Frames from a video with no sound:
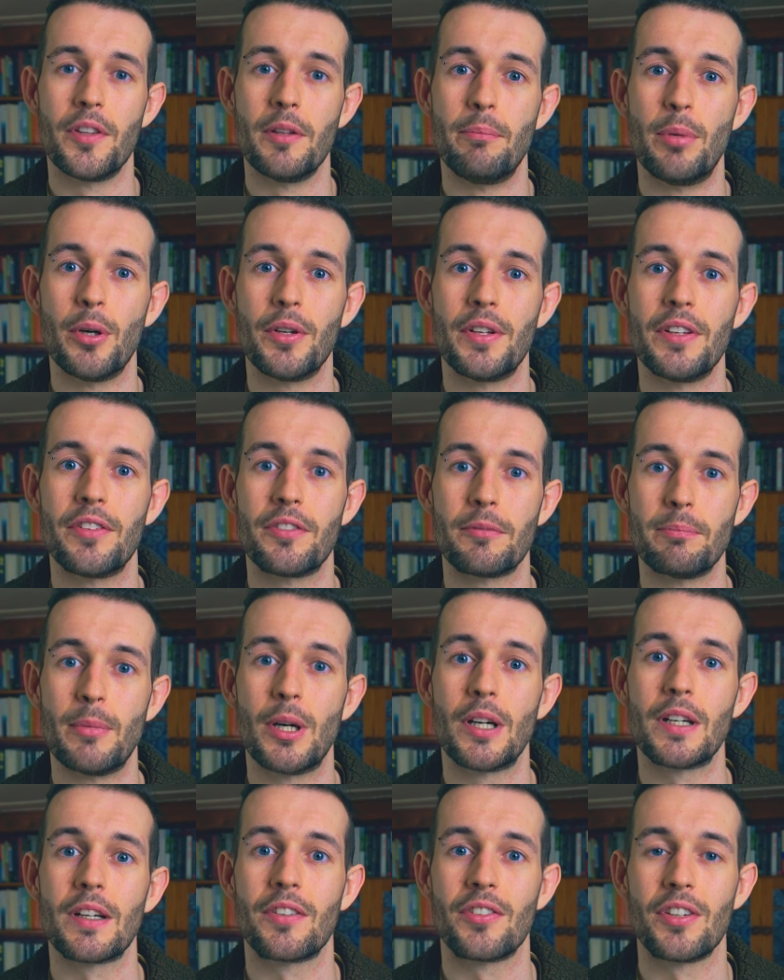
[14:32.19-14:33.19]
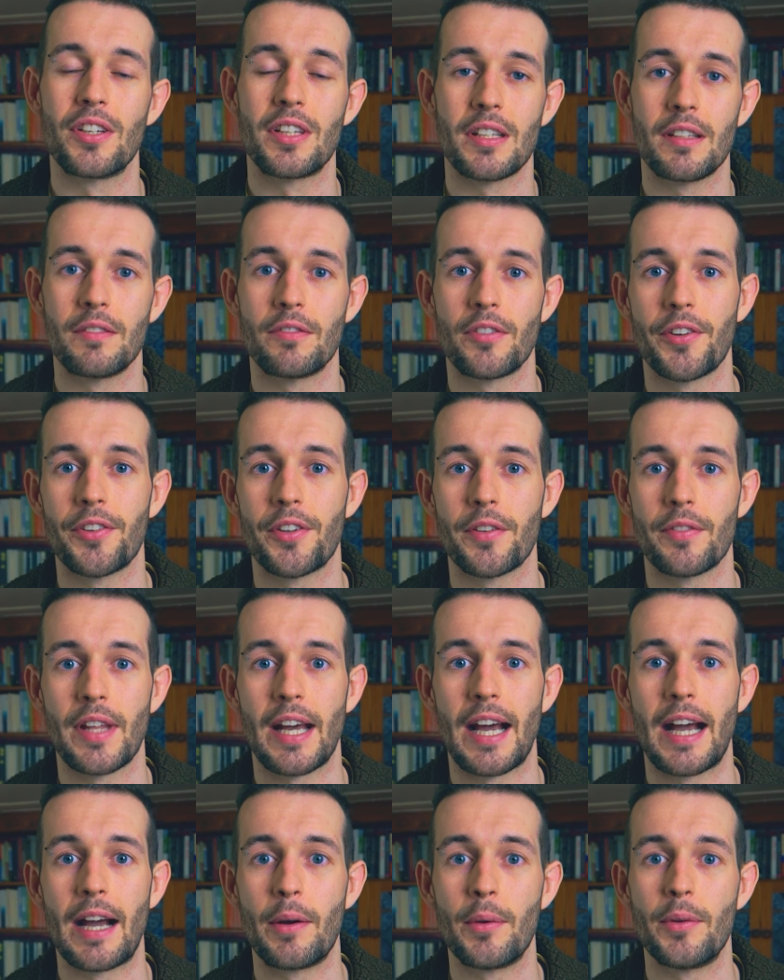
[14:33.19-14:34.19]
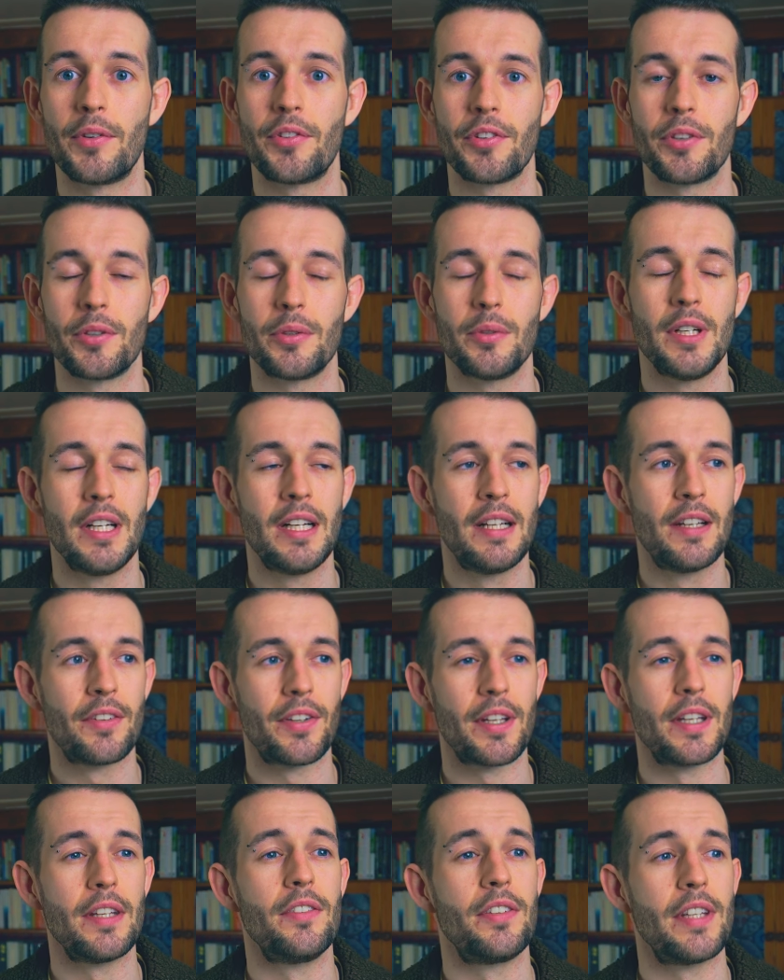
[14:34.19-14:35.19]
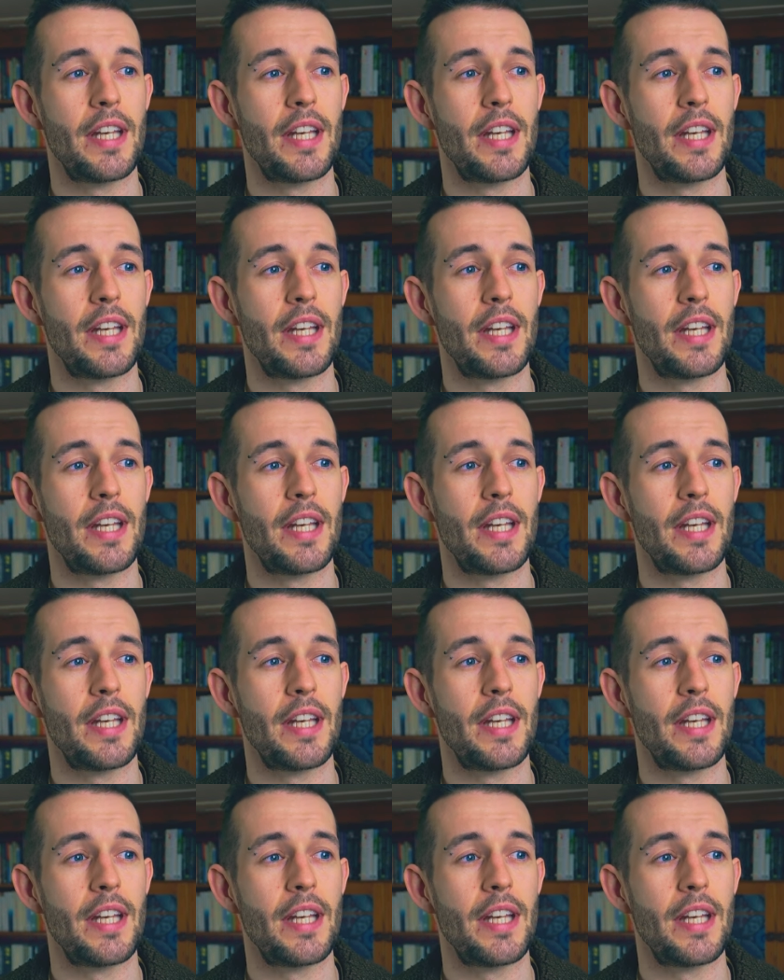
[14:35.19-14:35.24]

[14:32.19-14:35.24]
the Buddhist monk sitting in front of the house who says,